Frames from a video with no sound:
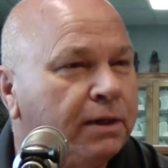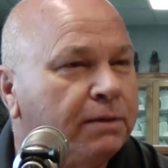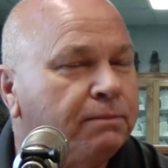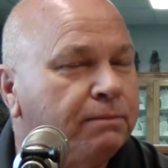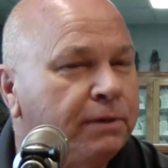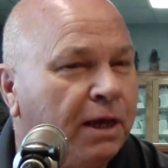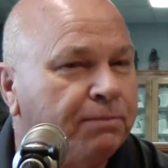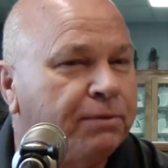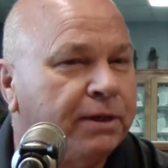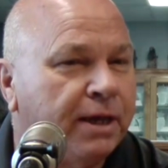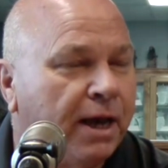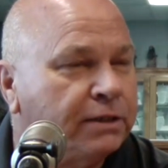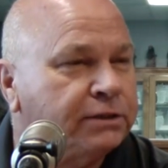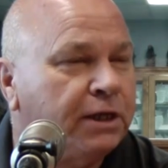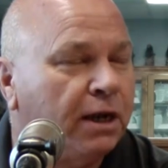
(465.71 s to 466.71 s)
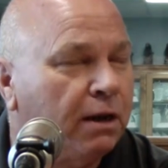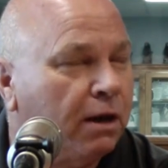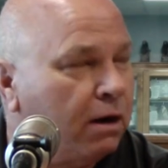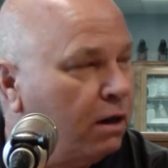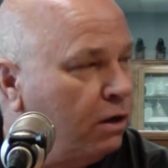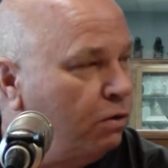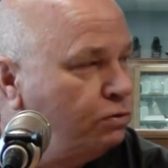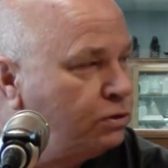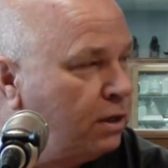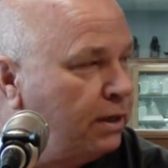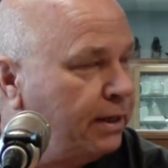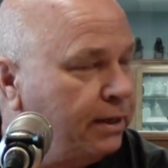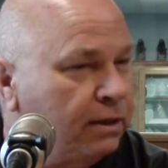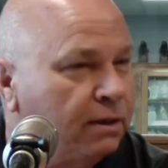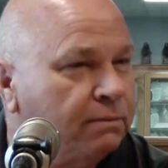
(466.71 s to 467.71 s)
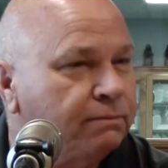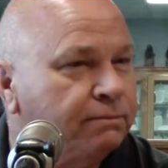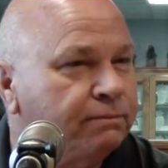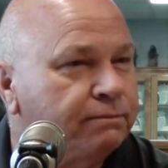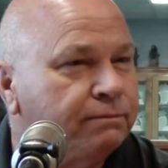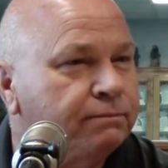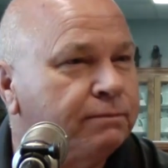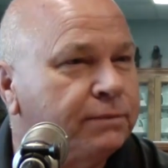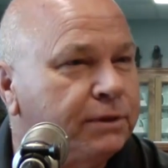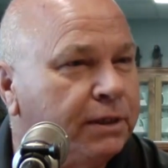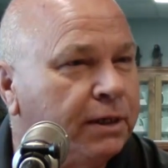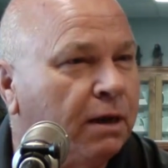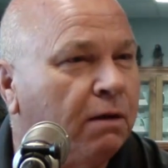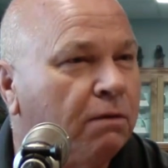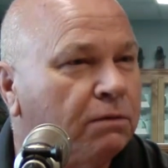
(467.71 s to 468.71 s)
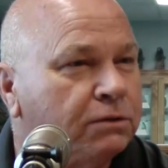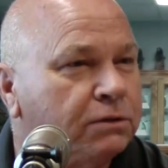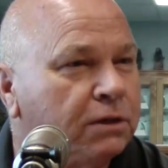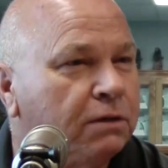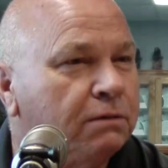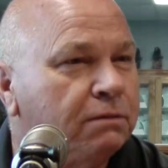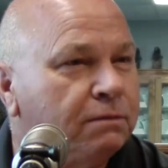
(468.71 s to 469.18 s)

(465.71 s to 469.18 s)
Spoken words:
They helped the guys get a lot of hose cleaned up and all. So